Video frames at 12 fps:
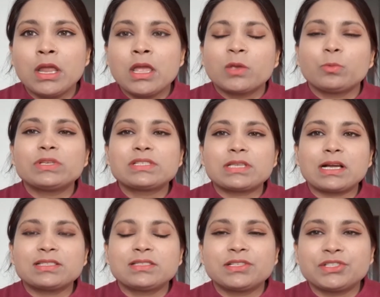We
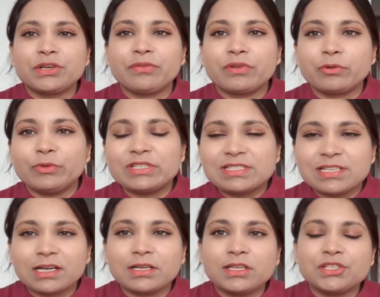start the
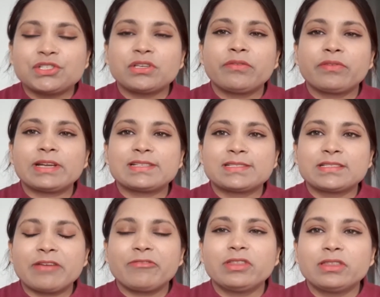shift at
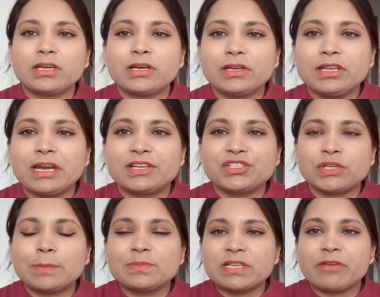7:30, at
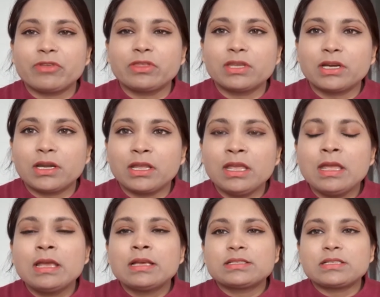sharp 7:30,
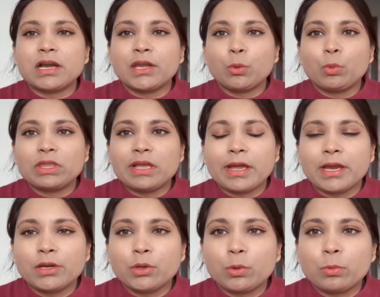starting with the
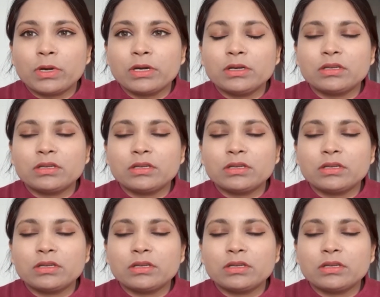handover.